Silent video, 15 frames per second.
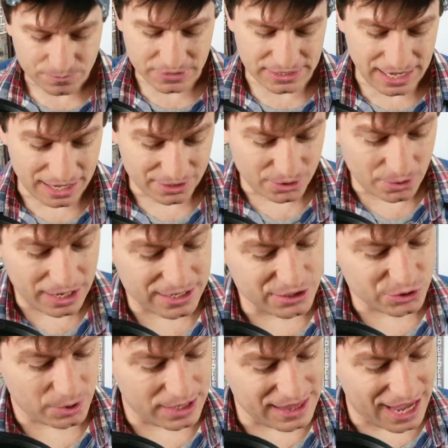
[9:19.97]
But yeah, go ahead
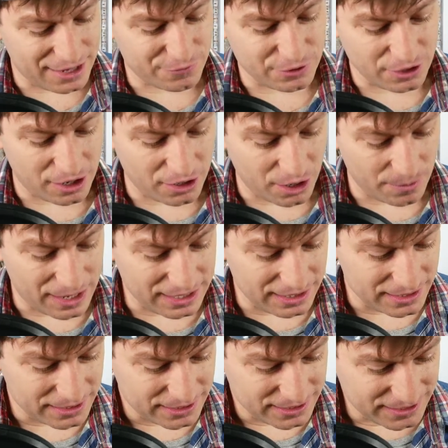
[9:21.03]
and join that if you're not
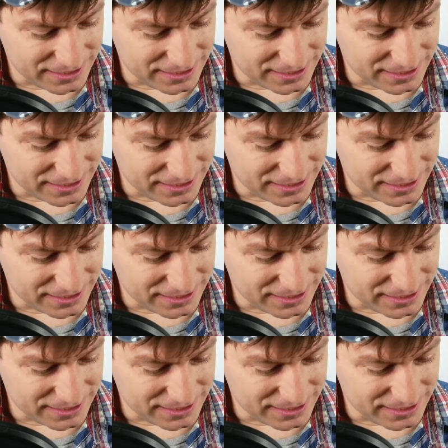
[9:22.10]
already.